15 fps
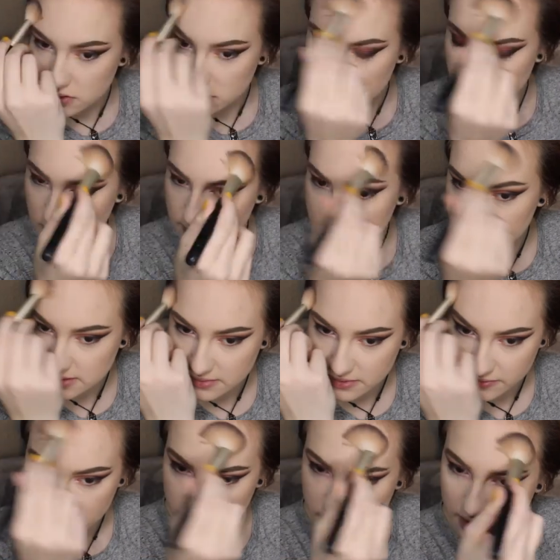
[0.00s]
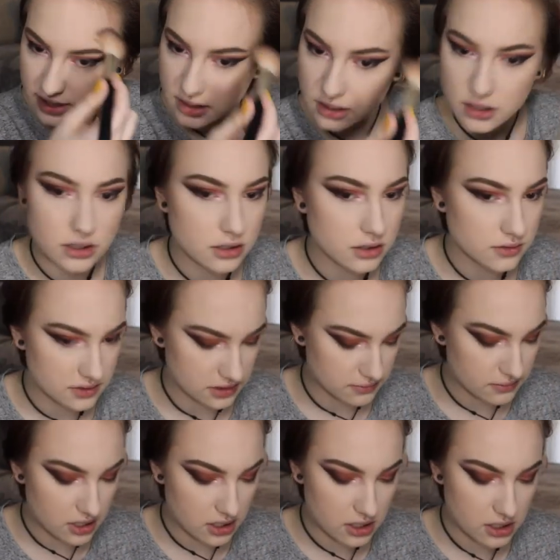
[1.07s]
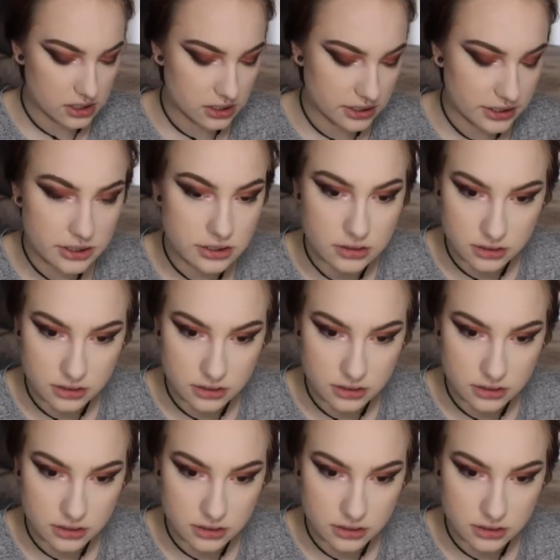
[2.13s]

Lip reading: so that it makes my forehead look a little smaller.